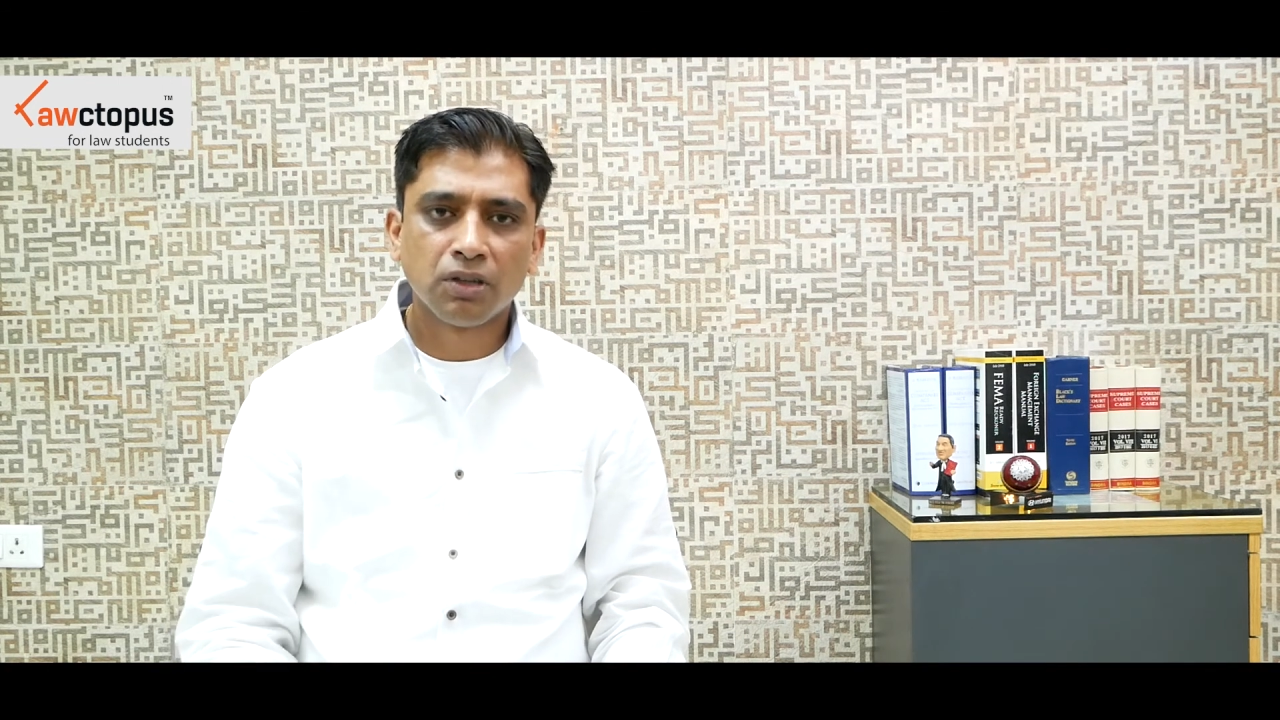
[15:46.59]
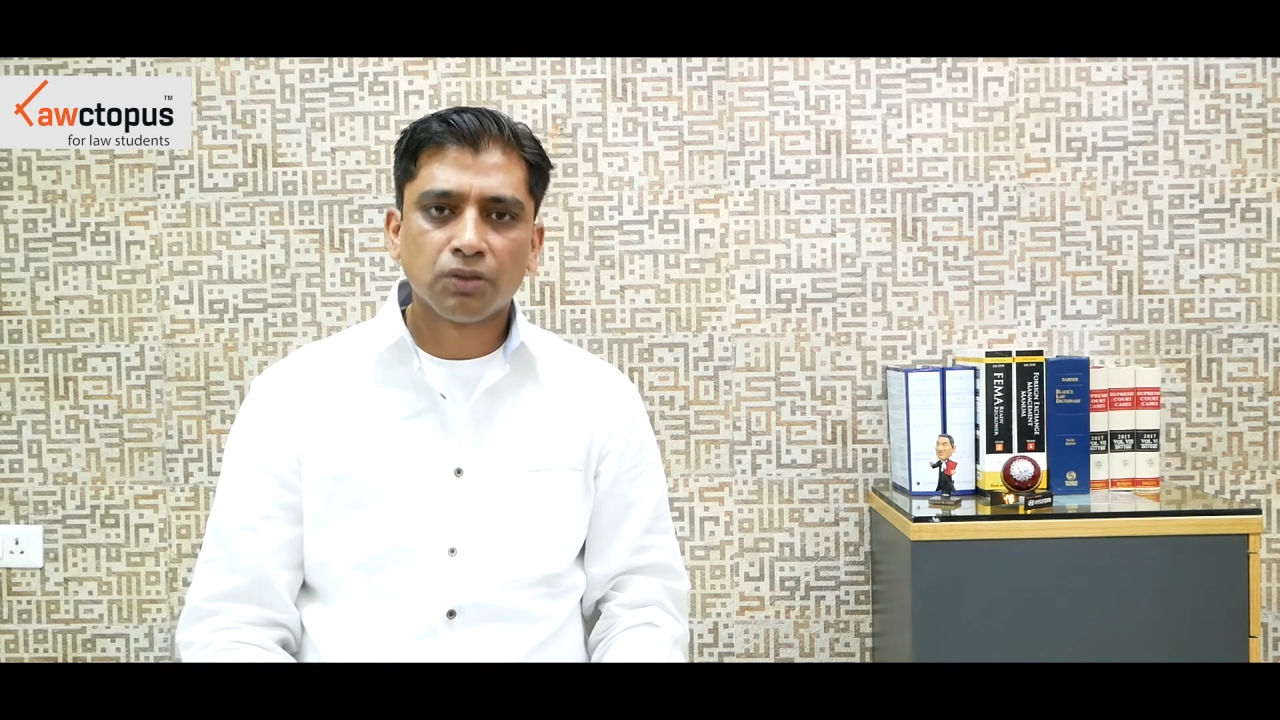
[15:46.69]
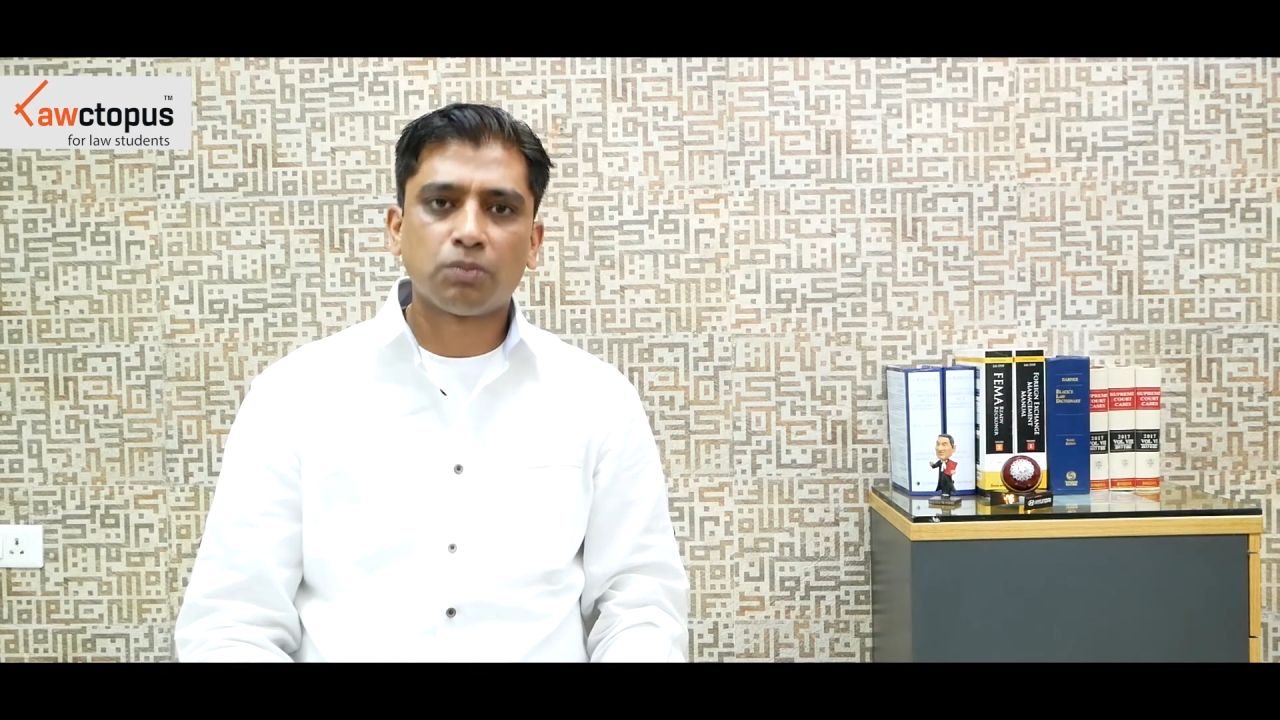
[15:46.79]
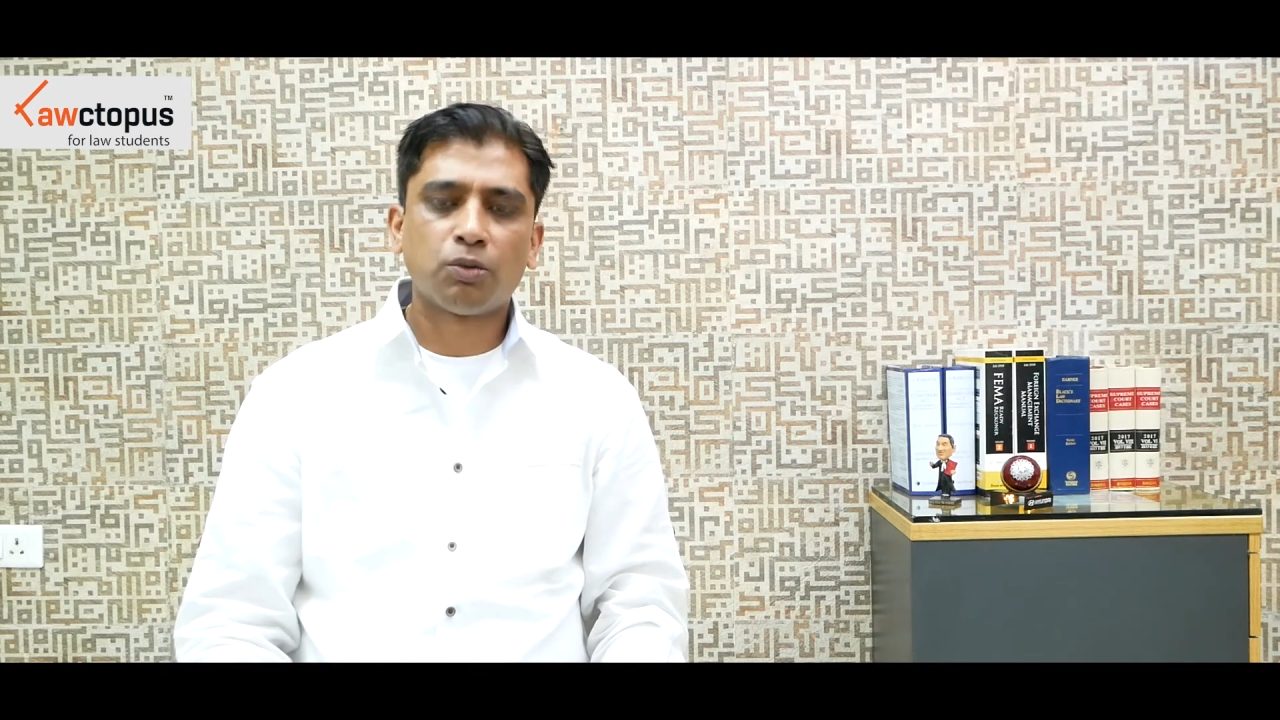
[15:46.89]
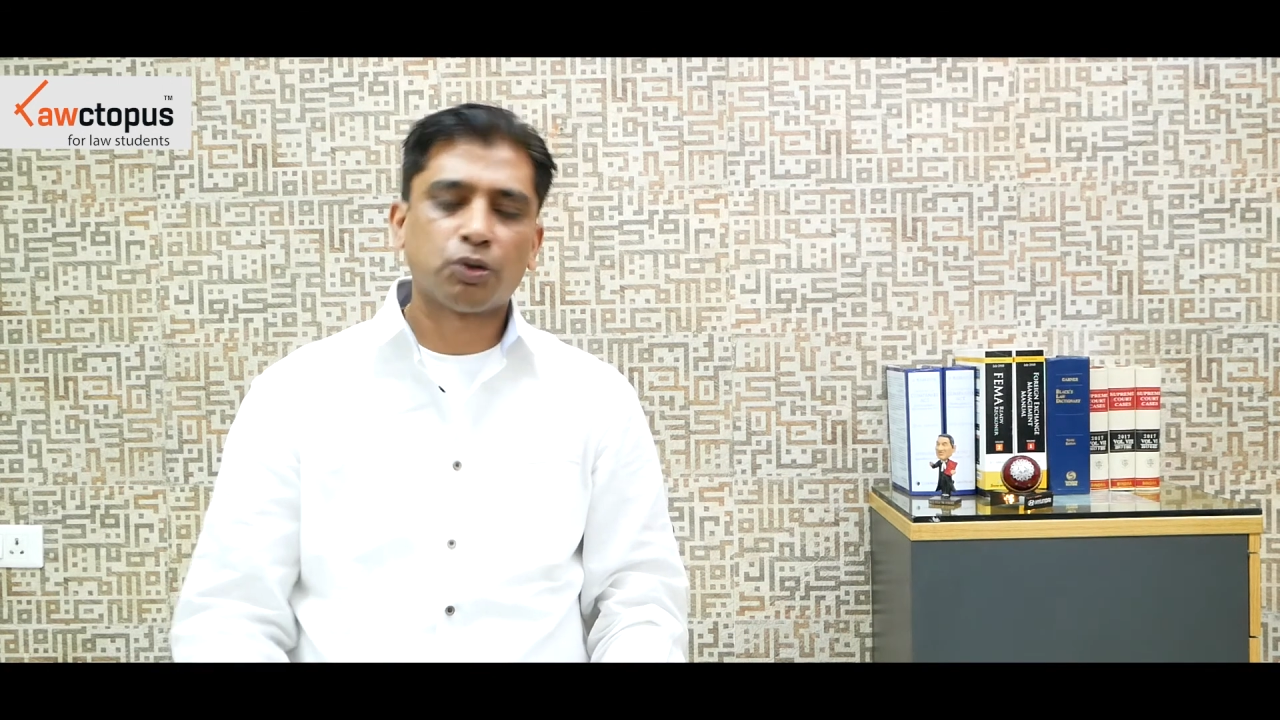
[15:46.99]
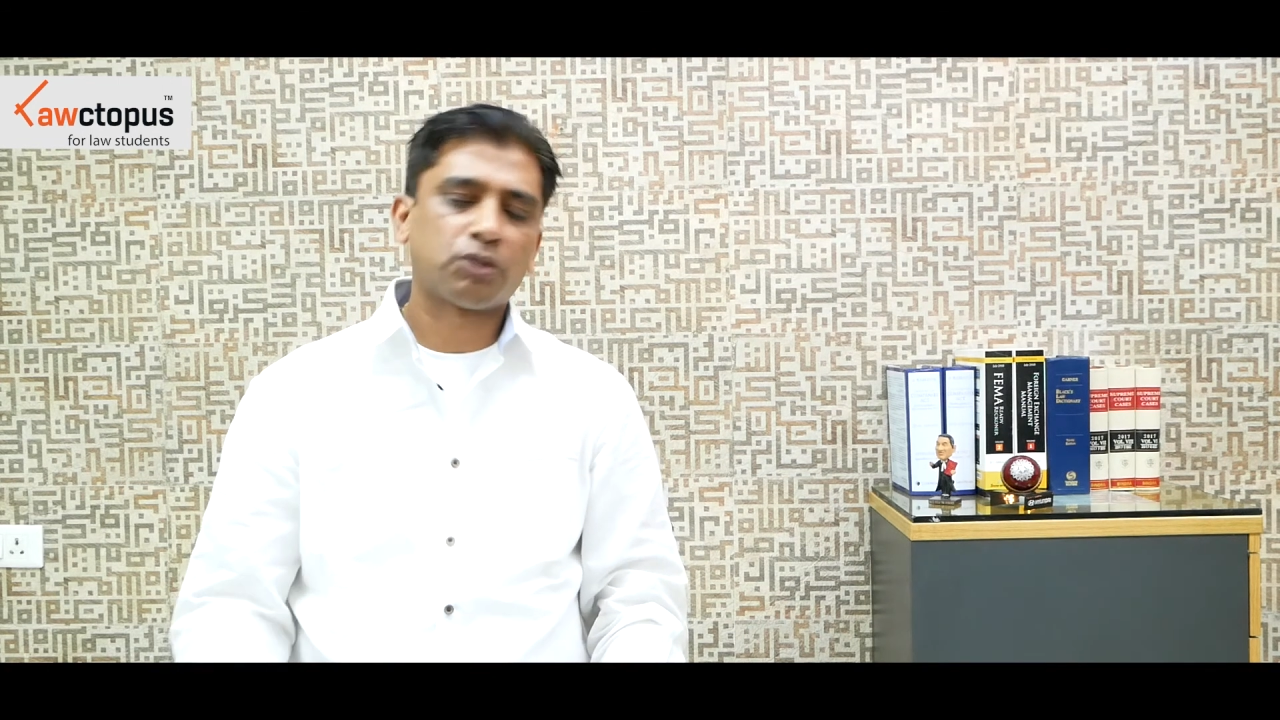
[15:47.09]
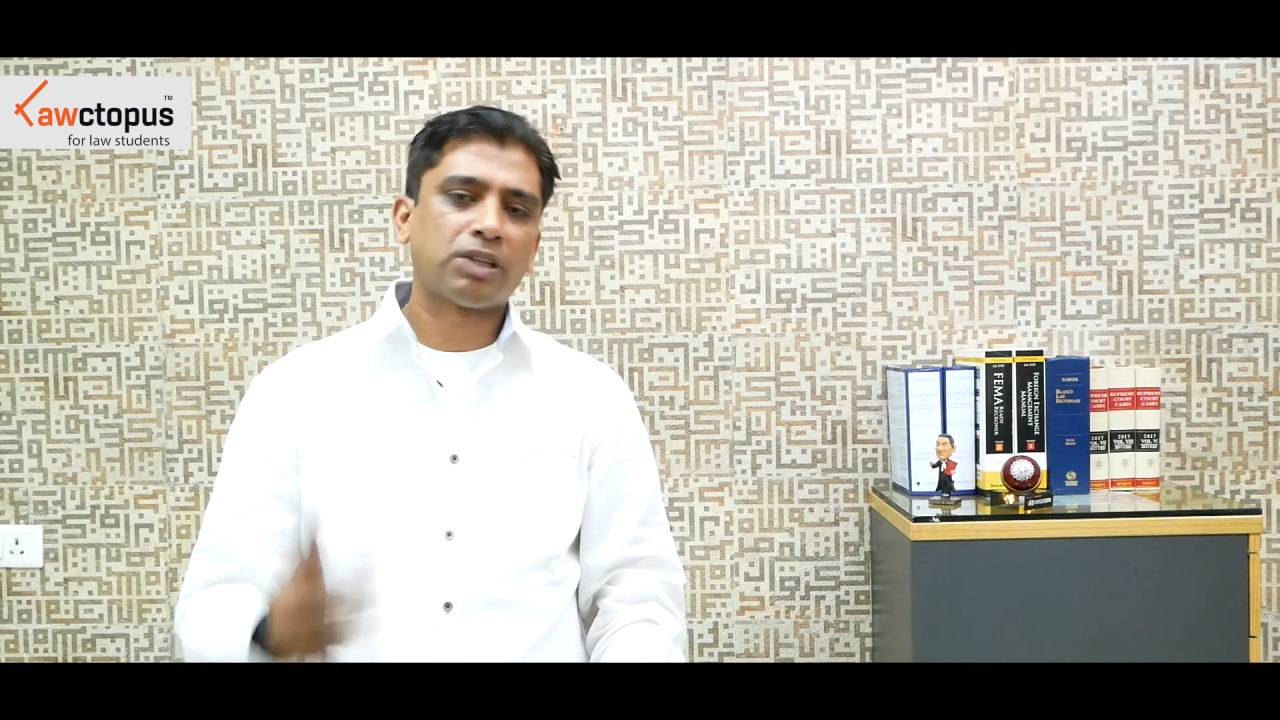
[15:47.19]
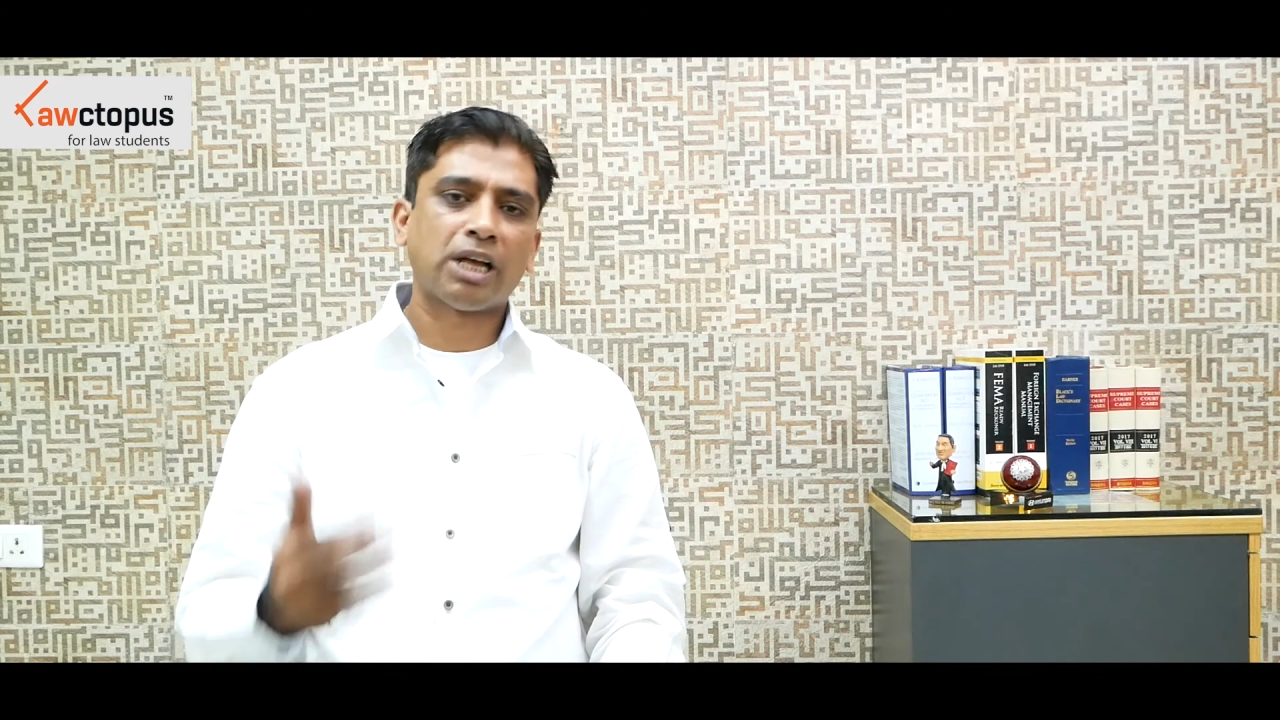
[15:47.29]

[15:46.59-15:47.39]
So most of the